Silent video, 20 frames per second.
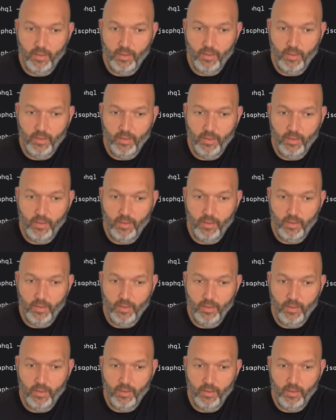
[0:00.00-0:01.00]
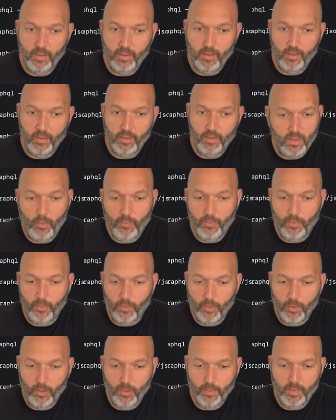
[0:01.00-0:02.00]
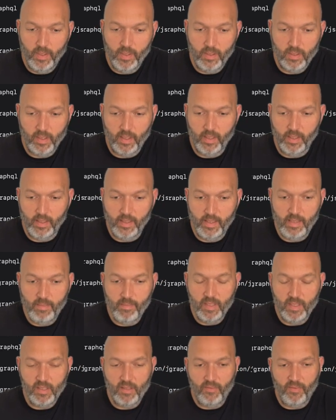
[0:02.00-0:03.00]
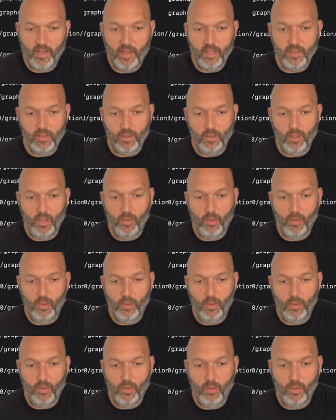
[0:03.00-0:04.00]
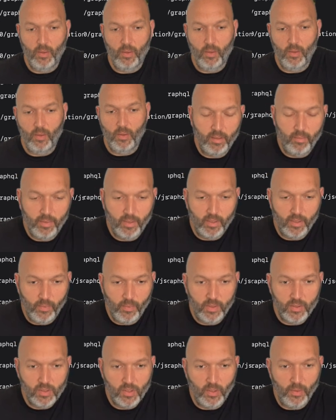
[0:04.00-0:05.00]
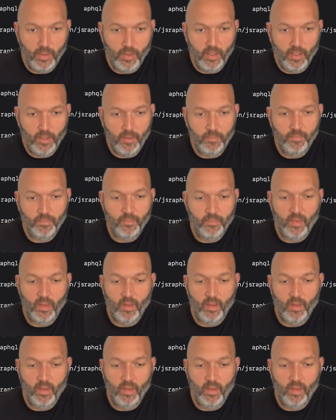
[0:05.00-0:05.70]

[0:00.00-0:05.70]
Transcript: Hope this was helpful. Hope this kind of demystifies and lowers the bar here a little bit on what's going on.